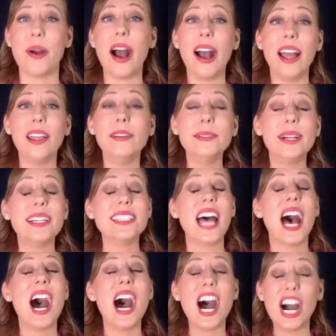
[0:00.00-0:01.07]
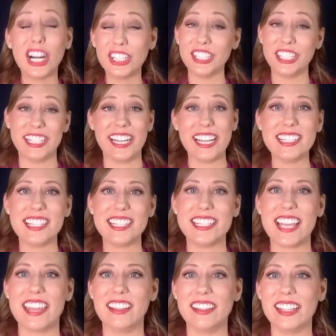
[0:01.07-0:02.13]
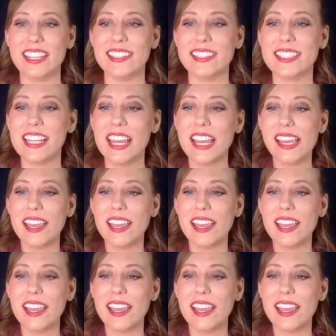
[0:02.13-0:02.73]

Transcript: I was hungry, to say the least.